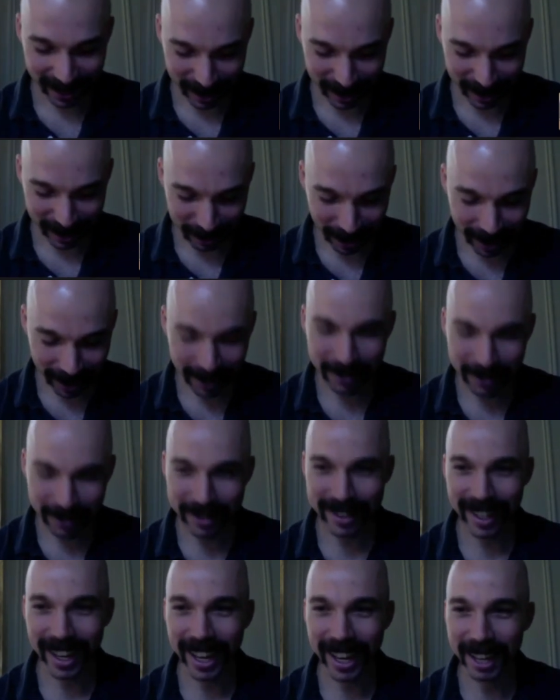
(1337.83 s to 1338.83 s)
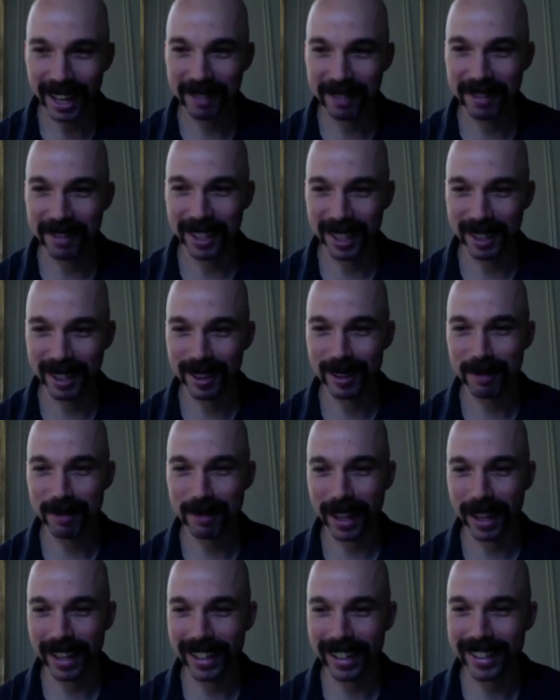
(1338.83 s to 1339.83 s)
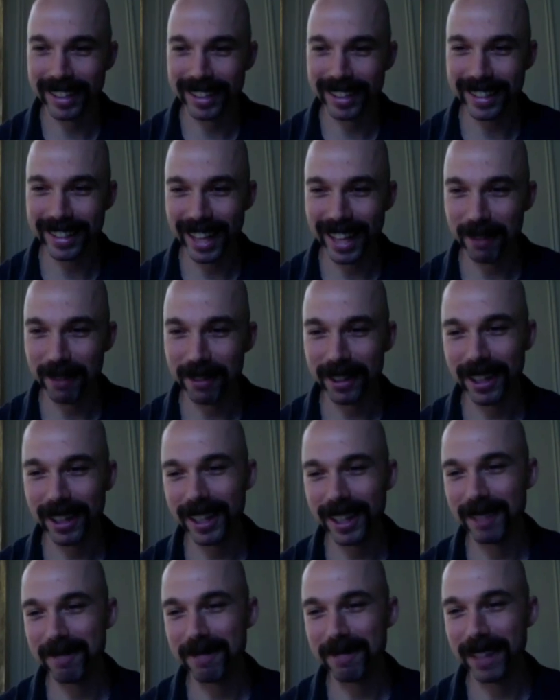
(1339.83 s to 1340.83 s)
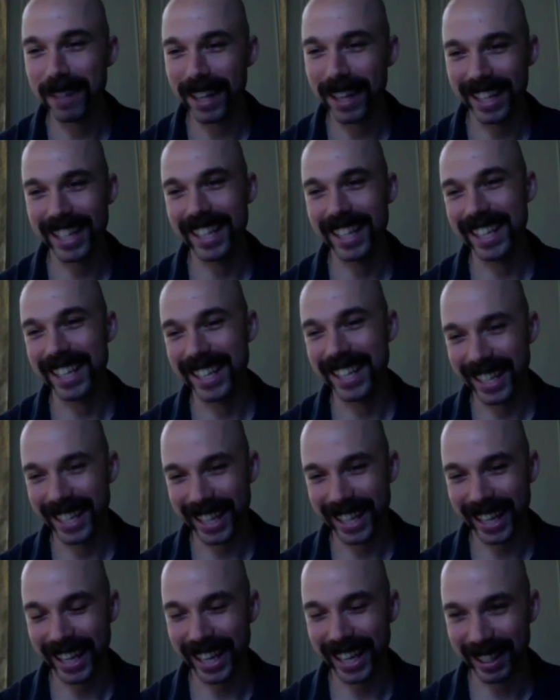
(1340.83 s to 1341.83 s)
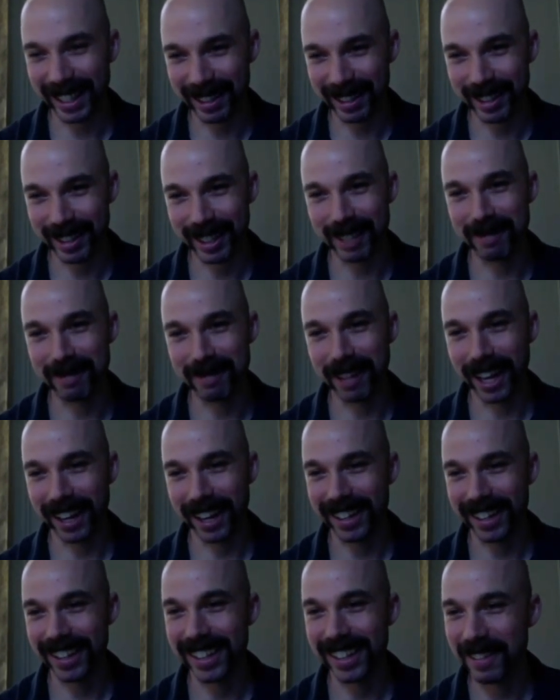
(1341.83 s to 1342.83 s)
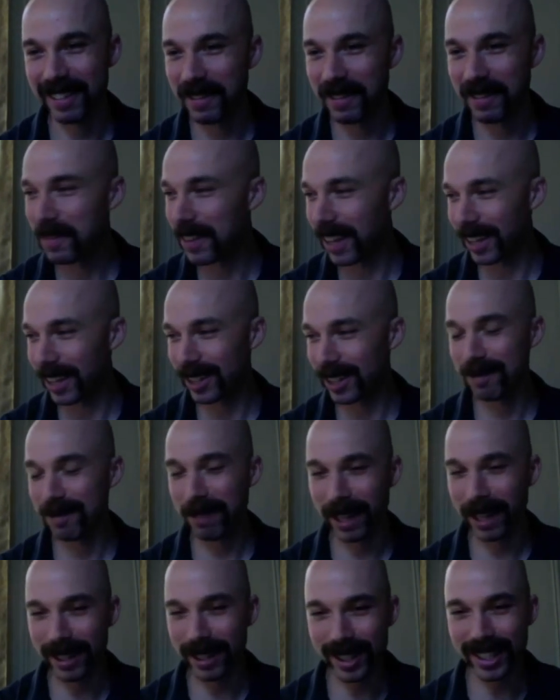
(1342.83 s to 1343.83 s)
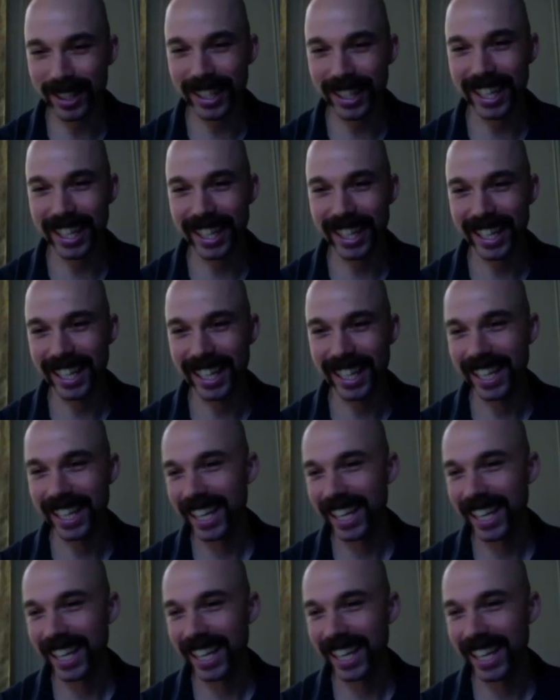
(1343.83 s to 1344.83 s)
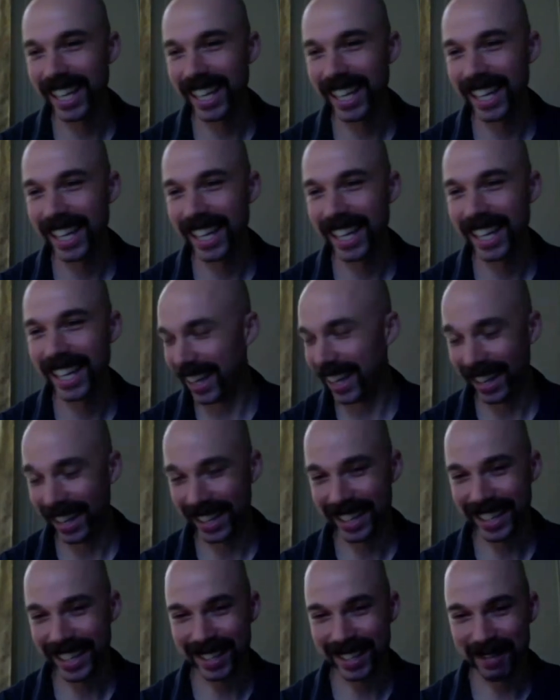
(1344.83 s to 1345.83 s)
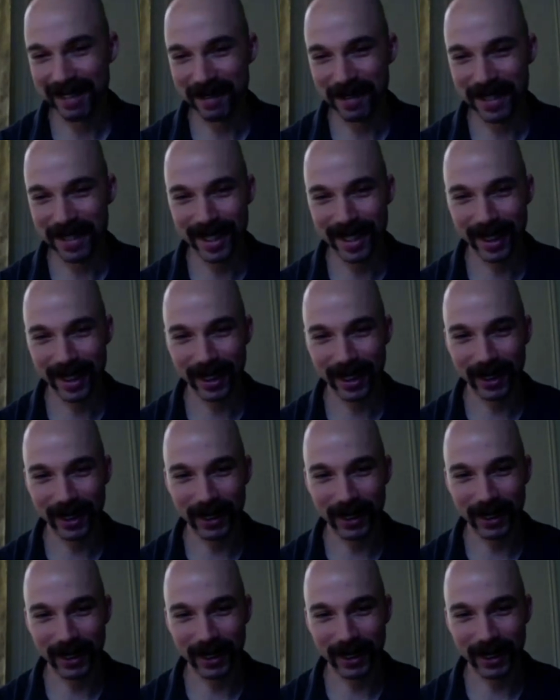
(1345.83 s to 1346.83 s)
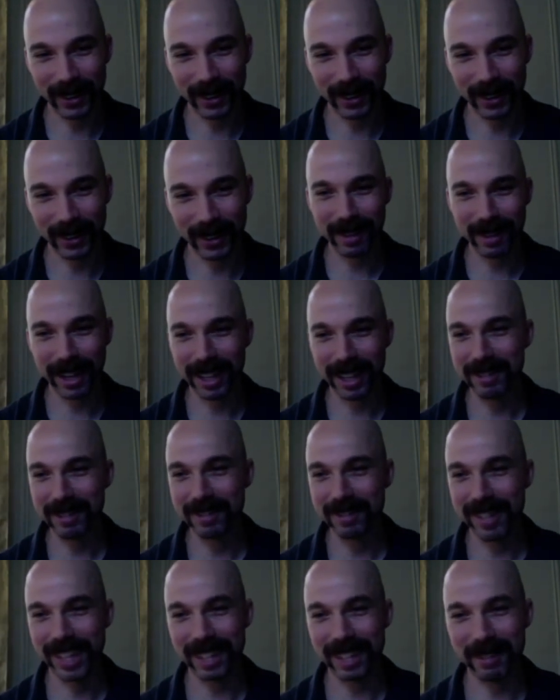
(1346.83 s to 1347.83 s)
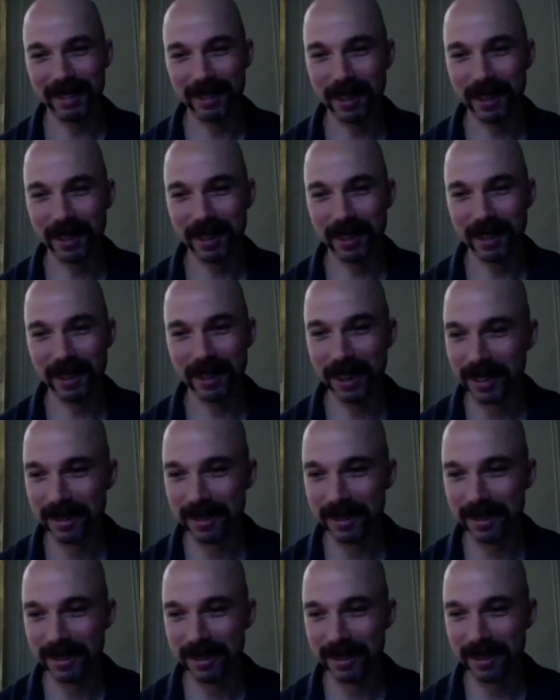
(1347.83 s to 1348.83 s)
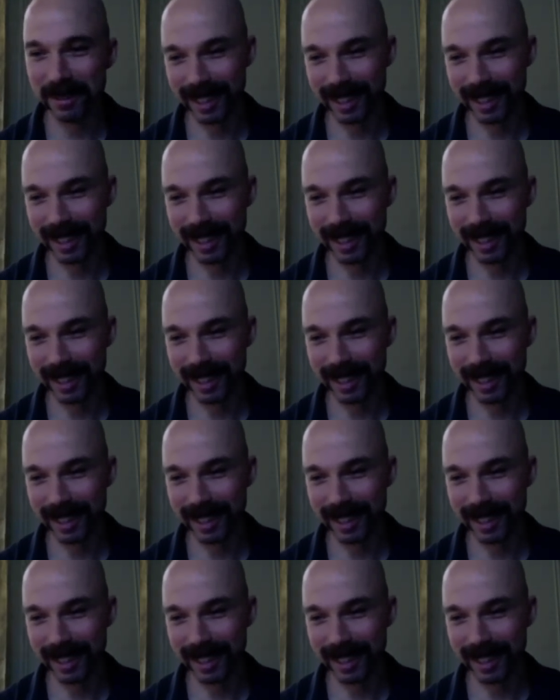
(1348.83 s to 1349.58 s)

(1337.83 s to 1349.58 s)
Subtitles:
the amount of time that you spend, every minute is going to matter, especially at the end. So yeah, that's my word of advice is,